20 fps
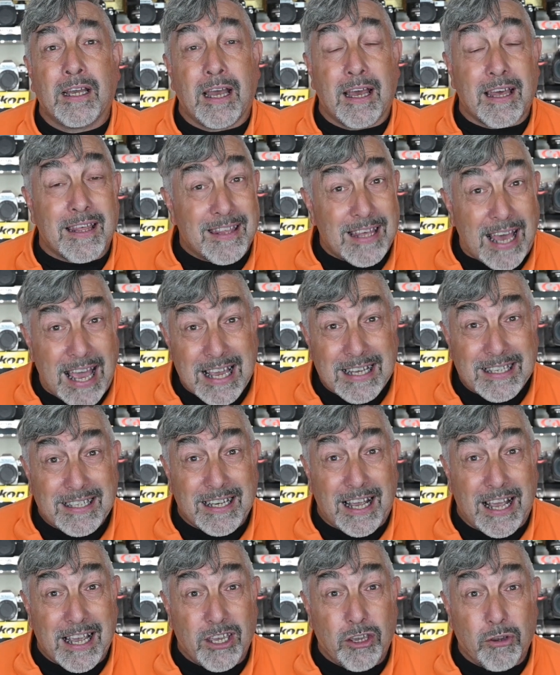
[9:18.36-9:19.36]
They
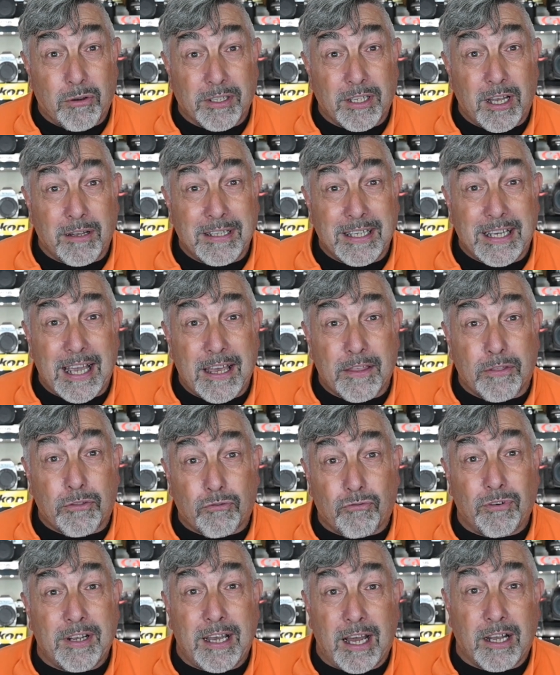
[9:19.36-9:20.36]
say you can only get
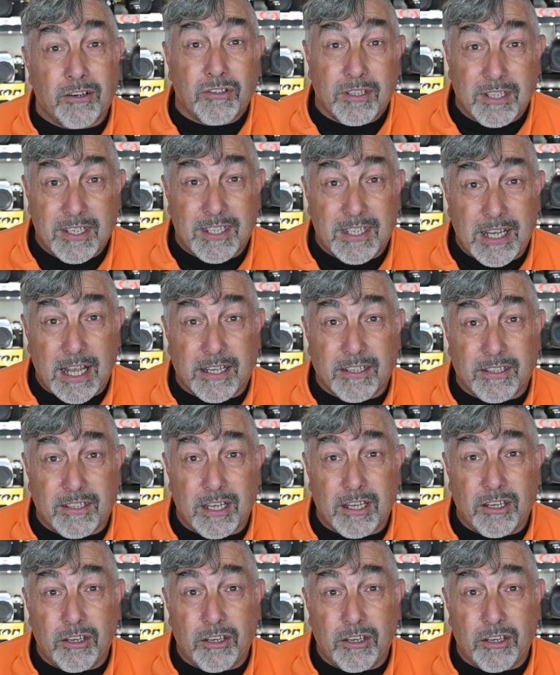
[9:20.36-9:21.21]
360